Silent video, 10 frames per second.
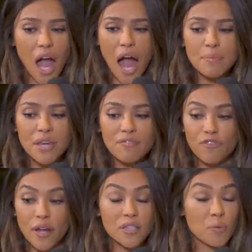I
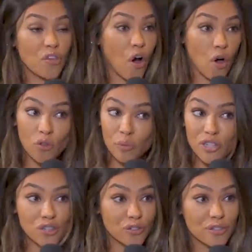made friends with all the
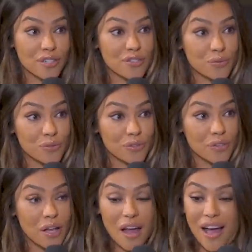rich girls at
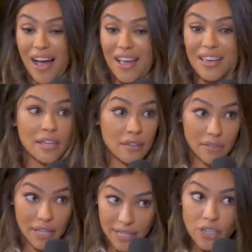school in
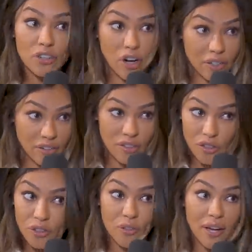like kindergarten
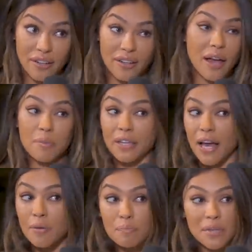and third grade. And I mean,
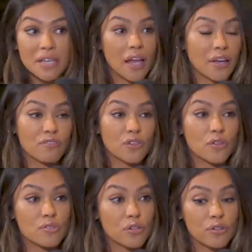I beelined for
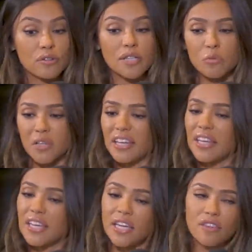those girls that were like
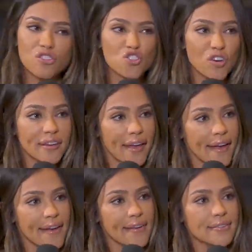getting the straight
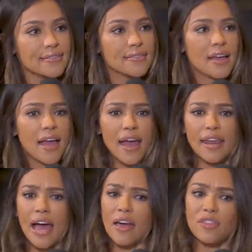A's
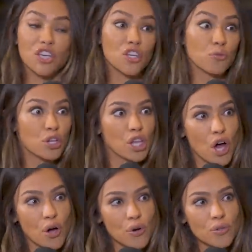and had the cute
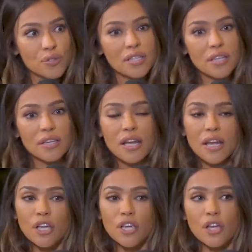clothes and,
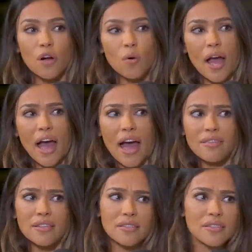you know,
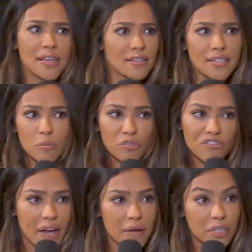had the sta- stable
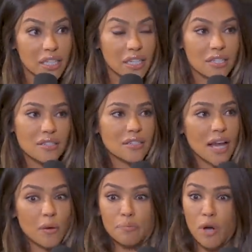families. And
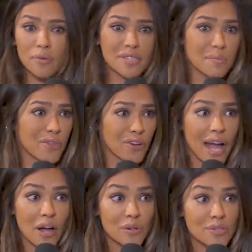I would post up at their
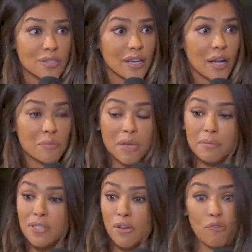house, and I would
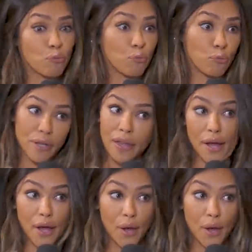make myself real at